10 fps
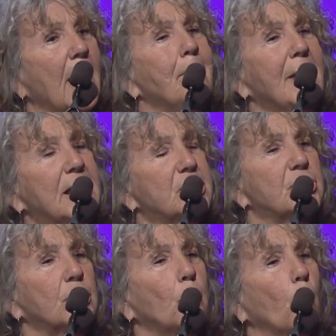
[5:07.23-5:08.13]
makes
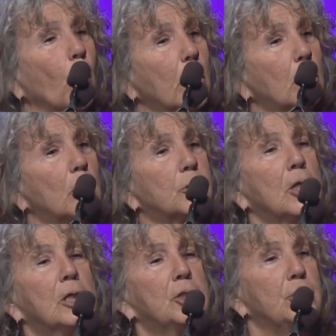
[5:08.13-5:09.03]
the world
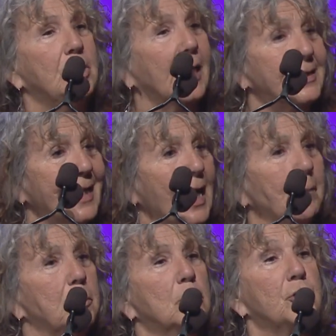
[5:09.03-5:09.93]

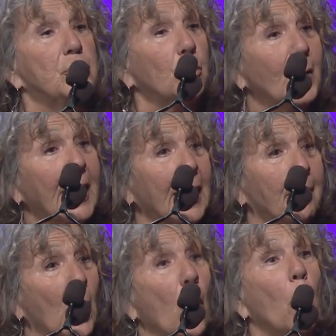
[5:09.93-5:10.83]
adapt to him."